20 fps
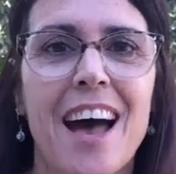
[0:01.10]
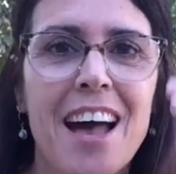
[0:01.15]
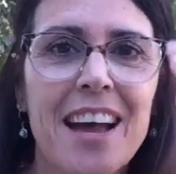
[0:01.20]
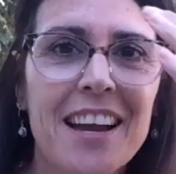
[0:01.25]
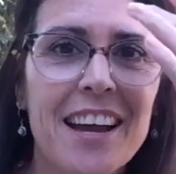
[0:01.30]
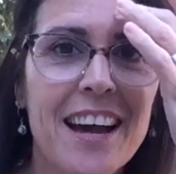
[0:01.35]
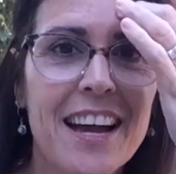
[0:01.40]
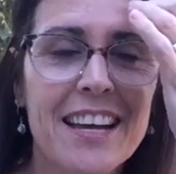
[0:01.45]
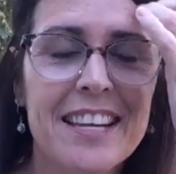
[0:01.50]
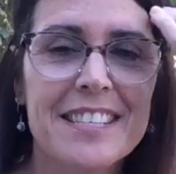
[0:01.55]
Hi
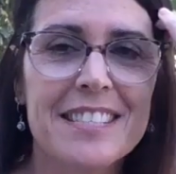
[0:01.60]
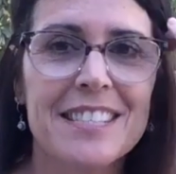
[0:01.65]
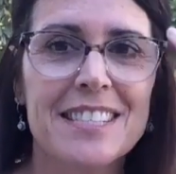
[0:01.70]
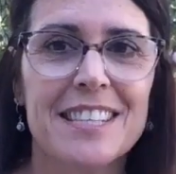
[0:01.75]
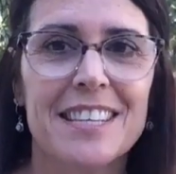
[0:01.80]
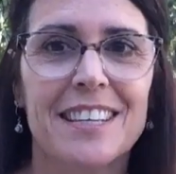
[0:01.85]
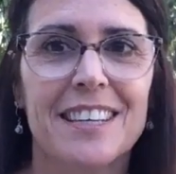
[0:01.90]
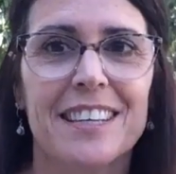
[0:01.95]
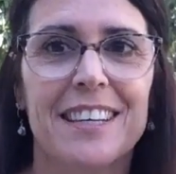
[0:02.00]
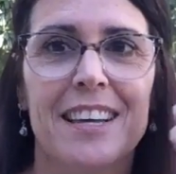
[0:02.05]
guys.
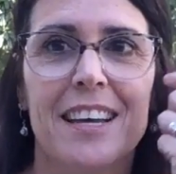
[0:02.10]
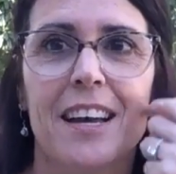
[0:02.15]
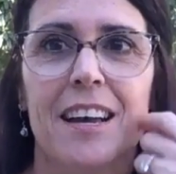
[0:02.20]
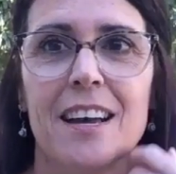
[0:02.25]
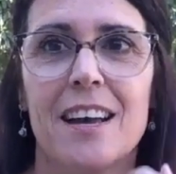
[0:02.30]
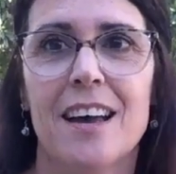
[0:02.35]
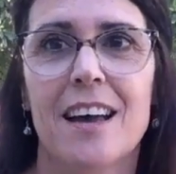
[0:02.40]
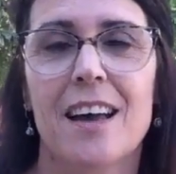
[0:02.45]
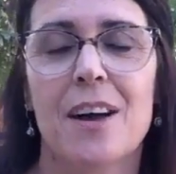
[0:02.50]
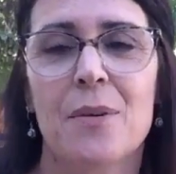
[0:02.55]

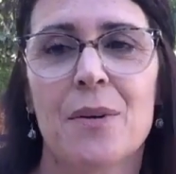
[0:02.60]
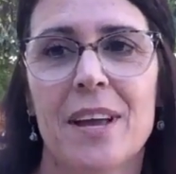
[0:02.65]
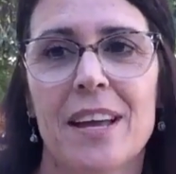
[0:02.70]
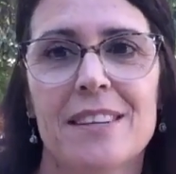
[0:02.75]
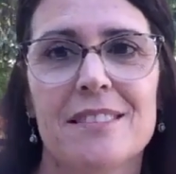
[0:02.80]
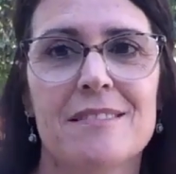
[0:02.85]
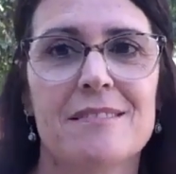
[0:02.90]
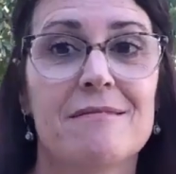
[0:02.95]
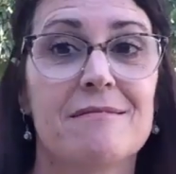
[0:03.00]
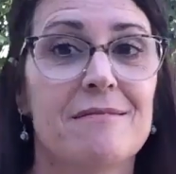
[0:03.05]

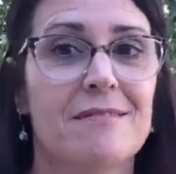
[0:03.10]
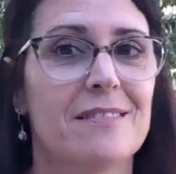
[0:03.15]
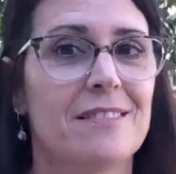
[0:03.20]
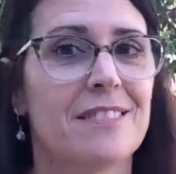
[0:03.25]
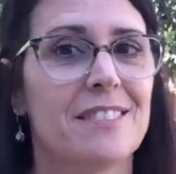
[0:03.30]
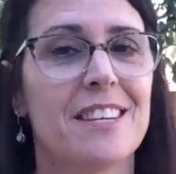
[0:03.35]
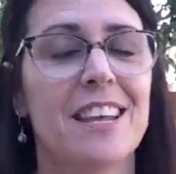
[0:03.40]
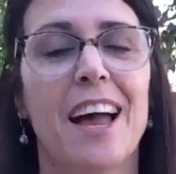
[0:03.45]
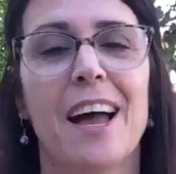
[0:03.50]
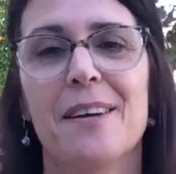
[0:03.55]
Okay,
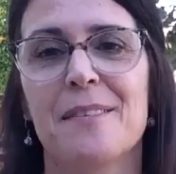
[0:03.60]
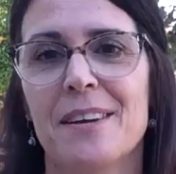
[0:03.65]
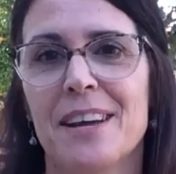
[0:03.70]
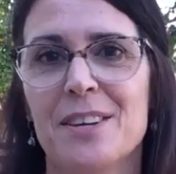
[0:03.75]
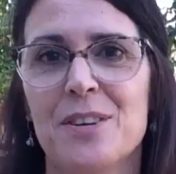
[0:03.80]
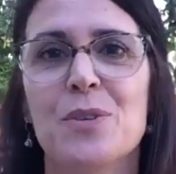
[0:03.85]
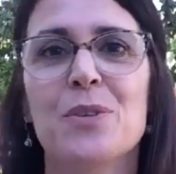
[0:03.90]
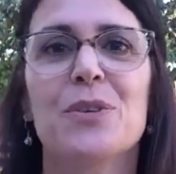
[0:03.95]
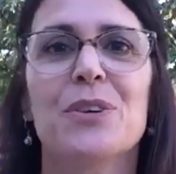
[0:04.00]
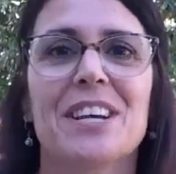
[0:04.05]
yeah, I
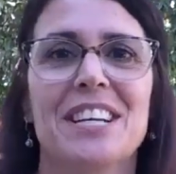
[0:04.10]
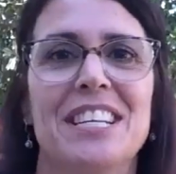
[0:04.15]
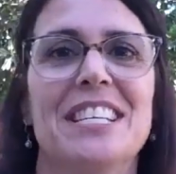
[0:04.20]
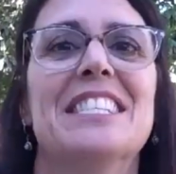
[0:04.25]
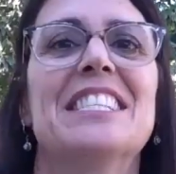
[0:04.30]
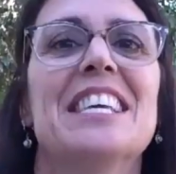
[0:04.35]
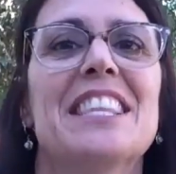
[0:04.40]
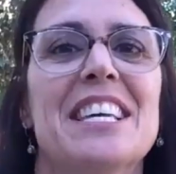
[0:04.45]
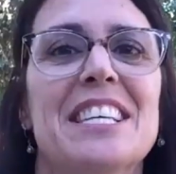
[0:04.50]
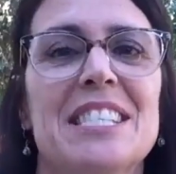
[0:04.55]
knew you were gonna
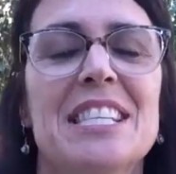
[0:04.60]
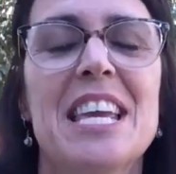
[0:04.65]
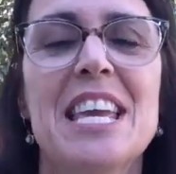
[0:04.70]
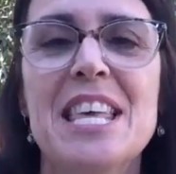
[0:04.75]
see this.